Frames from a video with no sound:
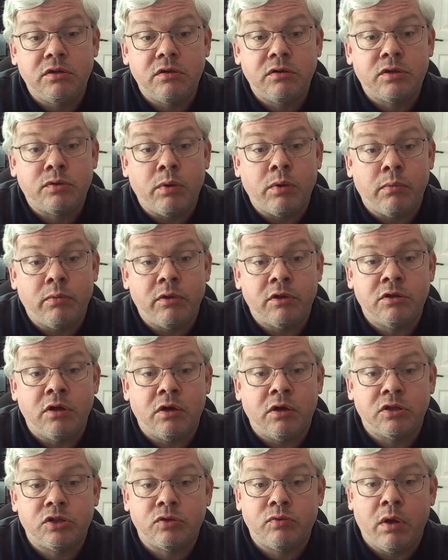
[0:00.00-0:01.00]
swap the dark
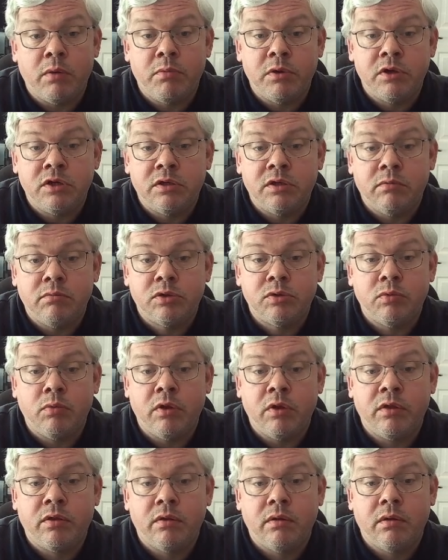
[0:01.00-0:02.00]
square bishops
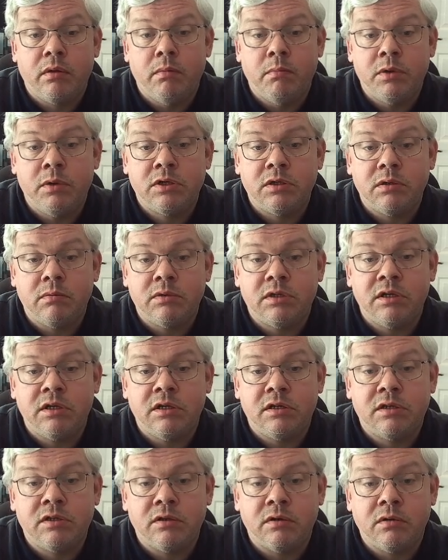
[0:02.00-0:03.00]
with bishop
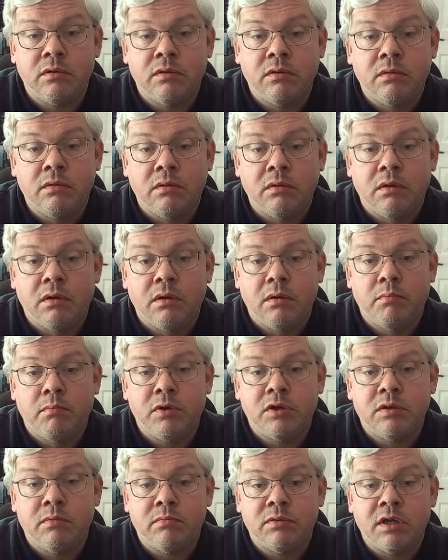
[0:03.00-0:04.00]
d2,
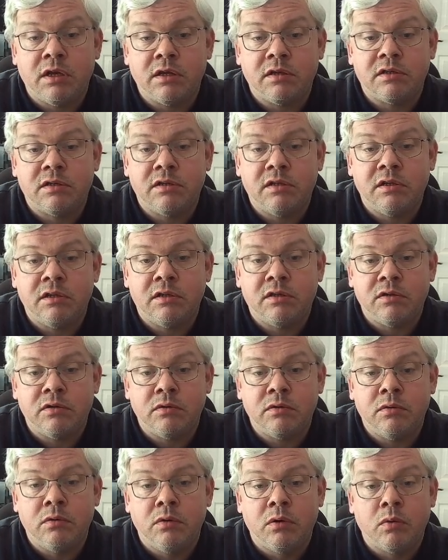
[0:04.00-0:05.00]
bishop takes
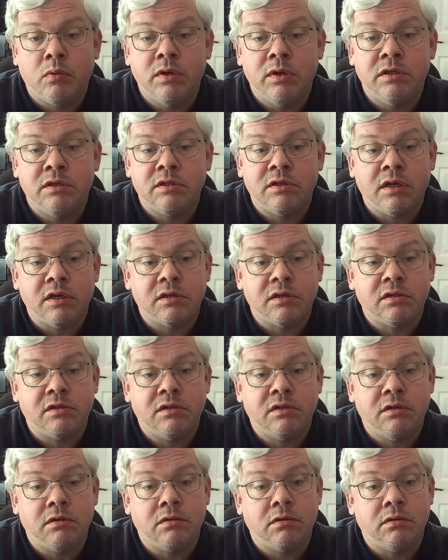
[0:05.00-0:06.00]
d2, queen takes
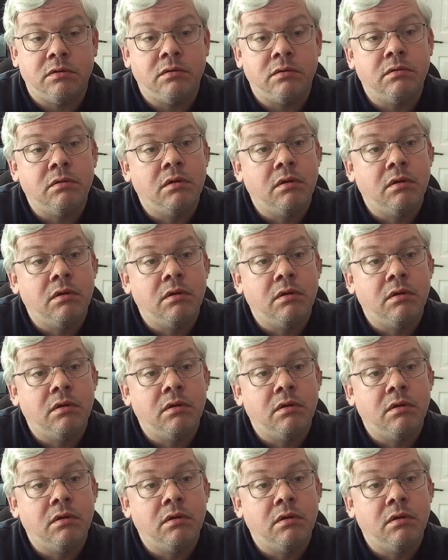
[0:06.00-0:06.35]
d2,